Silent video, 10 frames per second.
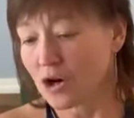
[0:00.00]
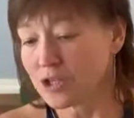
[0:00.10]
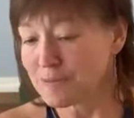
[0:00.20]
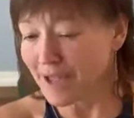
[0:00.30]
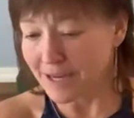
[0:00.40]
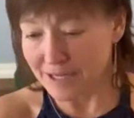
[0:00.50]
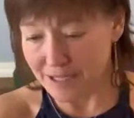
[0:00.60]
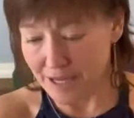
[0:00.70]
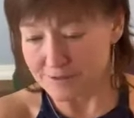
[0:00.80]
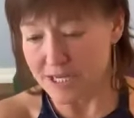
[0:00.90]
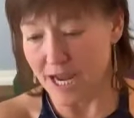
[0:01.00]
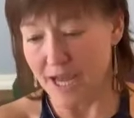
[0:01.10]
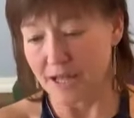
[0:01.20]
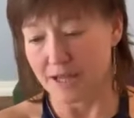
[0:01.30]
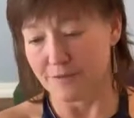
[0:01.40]
Her demanding
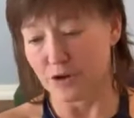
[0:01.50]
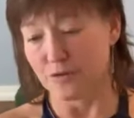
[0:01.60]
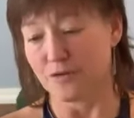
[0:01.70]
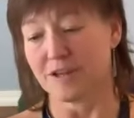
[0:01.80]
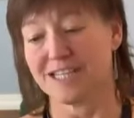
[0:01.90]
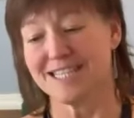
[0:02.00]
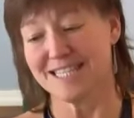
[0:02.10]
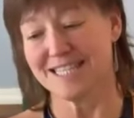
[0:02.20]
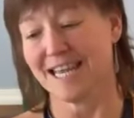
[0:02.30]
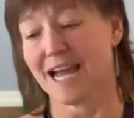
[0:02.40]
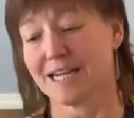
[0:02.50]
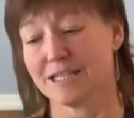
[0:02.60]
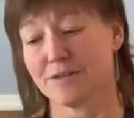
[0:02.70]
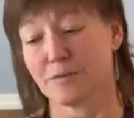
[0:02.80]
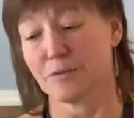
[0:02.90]
lifestyle left her feeling
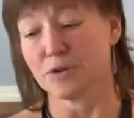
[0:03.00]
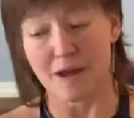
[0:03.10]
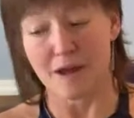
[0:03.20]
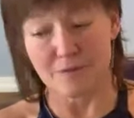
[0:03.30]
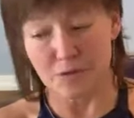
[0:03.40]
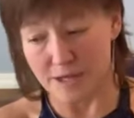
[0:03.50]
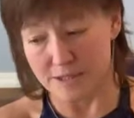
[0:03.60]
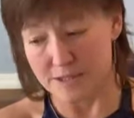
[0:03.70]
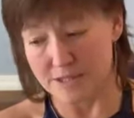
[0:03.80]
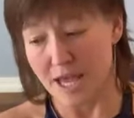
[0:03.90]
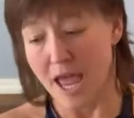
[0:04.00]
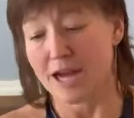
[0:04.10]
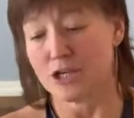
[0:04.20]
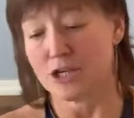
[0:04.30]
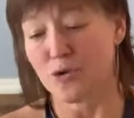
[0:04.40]
disconnected from her loved ones
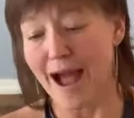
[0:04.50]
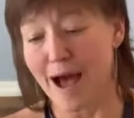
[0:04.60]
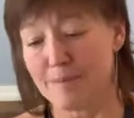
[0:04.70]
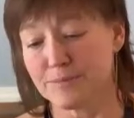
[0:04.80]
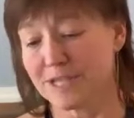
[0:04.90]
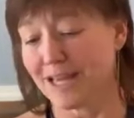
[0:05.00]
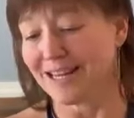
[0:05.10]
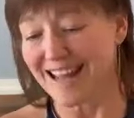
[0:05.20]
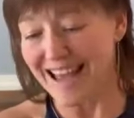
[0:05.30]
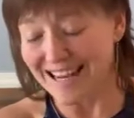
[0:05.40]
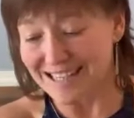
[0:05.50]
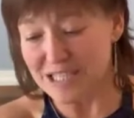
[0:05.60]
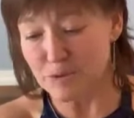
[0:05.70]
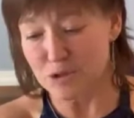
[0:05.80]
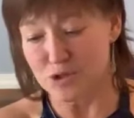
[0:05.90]
and trapped in an
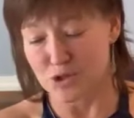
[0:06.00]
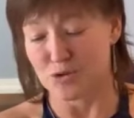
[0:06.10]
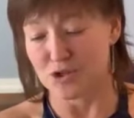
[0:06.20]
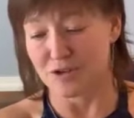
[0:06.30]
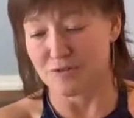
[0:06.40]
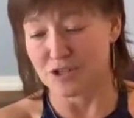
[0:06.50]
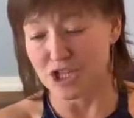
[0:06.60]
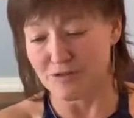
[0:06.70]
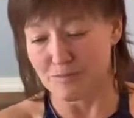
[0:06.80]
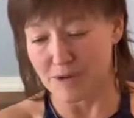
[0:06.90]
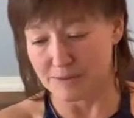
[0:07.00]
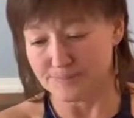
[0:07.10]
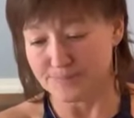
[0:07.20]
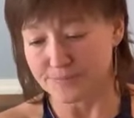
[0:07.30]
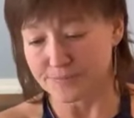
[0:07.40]
endless pursuit of achievement.
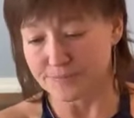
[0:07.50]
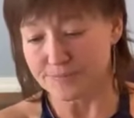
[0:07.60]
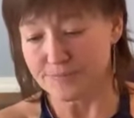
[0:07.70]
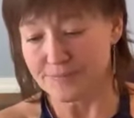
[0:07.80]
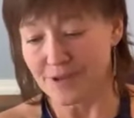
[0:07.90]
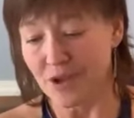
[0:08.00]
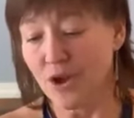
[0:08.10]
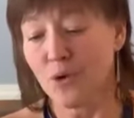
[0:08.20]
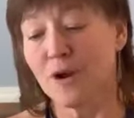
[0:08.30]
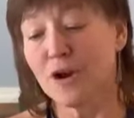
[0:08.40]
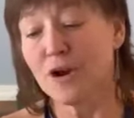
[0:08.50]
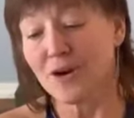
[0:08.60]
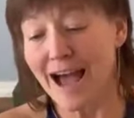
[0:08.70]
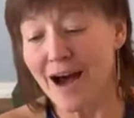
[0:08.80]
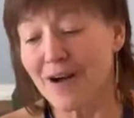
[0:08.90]
When her
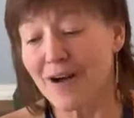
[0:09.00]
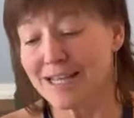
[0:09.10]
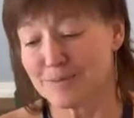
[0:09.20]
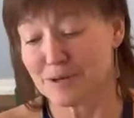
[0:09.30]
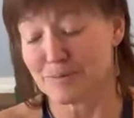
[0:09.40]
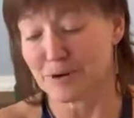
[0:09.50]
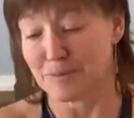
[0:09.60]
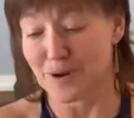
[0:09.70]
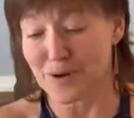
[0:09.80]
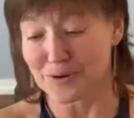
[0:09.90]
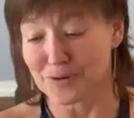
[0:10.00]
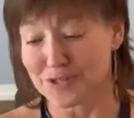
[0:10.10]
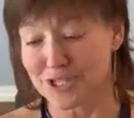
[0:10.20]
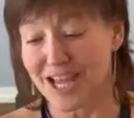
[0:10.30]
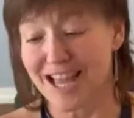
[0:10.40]
now husband
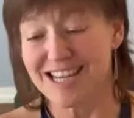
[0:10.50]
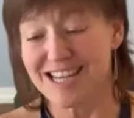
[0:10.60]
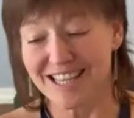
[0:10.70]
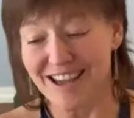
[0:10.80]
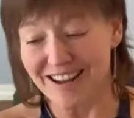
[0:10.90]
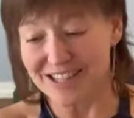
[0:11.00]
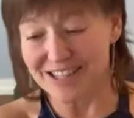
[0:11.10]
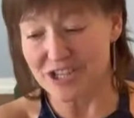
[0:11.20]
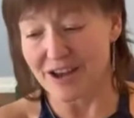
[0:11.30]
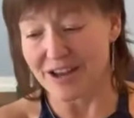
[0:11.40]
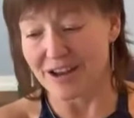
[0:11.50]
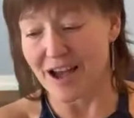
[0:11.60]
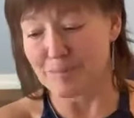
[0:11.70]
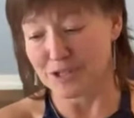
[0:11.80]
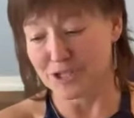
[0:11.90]
proposed, Tiani saw an
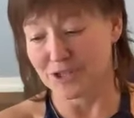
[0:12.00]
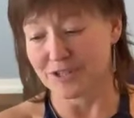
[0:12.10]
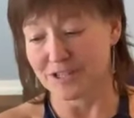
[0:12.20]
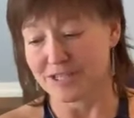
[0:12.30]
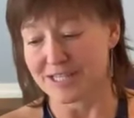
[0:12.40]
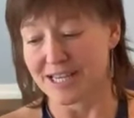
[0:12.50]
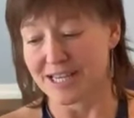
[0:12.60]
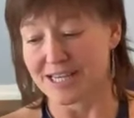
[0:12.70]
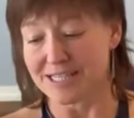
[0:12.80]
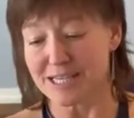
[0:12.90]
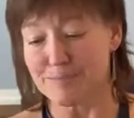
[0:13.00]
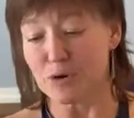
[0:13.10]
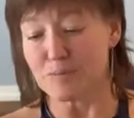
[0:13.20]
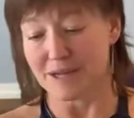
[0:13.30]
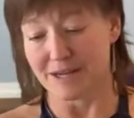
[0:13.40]
opportunity to seek
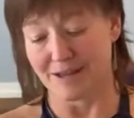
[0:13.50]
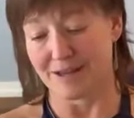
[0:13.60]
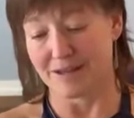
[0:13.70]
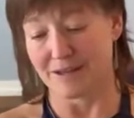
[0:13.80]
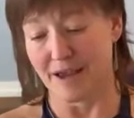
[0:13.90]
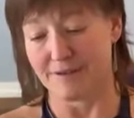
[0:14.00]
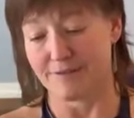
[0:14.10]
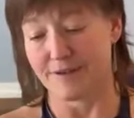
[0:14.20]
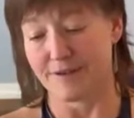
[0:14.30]
deeper meaning in life.